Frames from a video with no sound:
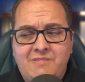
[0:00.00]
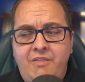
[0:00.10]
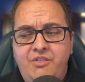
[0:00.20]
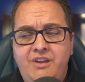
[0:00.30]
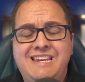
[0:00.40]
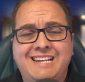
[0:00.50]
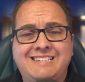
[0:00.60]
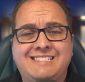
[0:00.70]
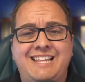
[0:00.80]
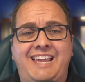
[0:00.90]
The
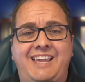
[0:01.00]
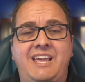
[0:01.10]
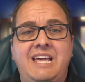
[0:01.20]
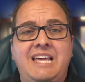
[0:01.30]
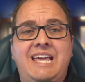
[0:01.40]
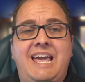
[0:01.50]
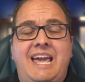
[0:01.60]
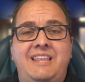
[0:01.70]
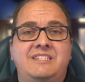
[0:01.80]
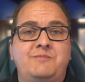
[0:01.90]
next thing,
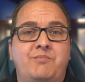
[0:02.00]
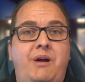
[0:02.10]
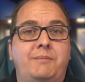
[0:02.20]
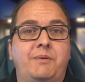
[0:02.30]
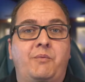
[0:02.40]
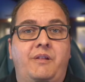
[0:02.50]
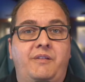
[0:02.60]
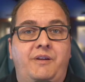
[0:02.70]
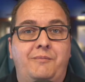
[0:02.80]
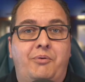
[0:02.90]
and this is probably one of
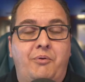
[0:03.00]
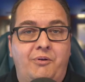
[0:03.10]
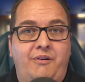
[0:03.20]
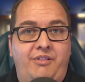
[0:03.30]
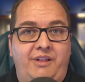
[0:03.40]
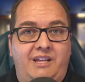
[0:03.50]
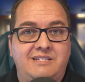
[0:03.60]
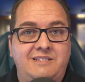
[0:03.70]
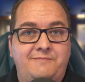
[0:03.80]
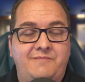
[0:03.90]
the important
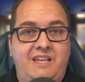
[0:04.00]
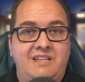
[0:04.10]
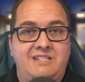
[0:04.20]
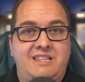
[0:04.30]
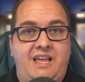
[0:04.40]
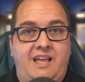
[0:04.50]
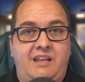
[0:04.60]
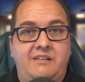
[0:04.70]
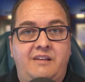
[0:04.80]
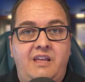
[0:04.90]
things, is
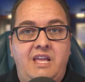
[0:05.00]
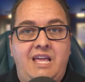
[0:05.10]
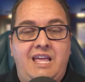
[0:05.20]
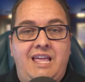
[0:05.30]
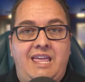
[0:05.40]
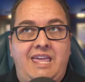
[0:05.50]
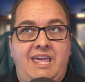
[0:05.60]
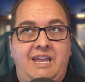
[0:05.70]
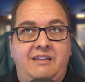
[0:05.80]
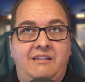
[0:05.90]
that
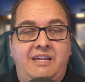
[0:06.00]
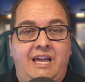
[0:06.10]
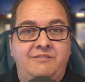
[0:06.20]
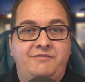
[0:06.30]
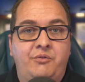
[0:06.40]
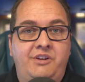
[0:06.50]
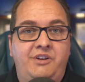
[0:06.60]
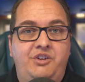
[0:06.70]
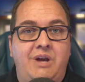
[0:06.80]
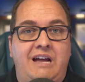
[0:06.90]
in California,
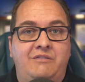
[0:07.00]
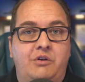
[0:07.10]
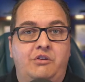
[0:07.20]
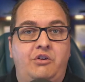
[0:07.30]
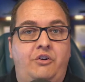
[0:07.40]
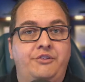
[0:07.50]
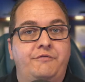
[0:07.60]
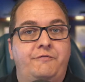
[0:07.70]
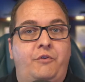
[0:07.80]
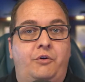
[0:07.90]
you have what are called
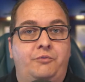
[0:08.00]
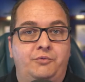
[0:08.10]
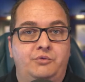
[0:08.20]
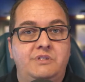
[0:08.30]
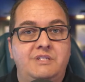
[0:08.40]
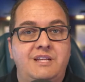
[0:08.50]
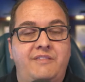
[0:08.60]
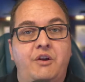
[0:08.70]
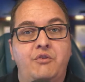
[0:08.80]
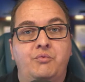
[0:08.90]
default rules. And
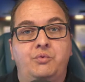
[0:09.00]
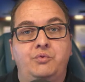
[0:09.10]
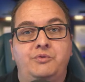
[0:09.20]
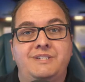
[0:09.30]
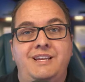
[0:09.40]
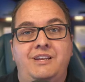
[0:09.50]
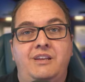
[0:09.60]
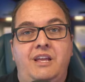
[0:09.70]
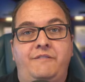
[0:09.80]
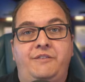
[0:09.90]
they are the rules that,
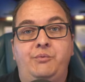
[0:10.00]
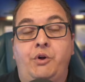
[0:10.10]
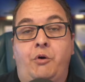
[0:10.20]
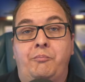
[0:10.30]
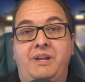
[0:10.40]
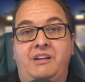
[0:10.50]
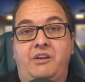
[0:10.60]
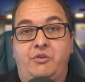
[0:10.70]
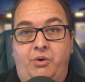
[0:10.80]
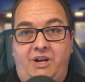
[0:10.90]
if you don't pick
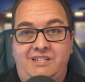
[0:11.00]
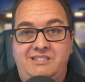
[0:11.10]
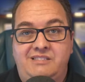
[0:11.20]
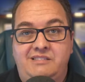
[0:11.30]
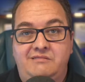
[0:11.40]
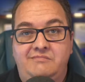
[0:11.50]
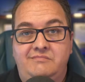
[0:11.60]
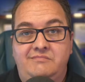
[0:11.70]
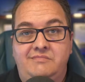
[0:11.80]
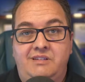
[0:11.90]
otherwise,
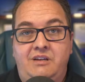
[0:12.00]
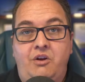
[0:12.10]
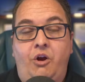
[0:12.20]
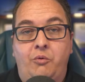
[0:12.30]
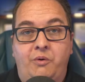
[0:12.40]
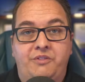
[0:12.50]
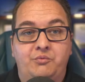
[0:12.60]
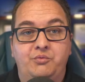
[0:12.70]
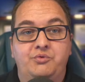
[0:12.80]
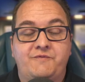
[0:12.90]
are what the
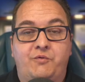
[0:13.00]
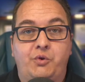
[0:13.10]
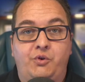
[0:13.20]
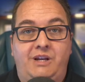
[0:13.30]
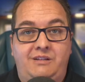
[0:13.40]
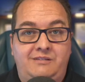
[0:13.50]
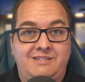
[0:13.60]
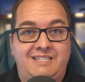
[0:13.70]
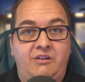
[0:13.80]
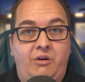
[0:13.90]
rules for your
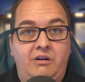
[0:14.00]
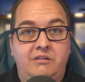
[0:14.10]
LLC are.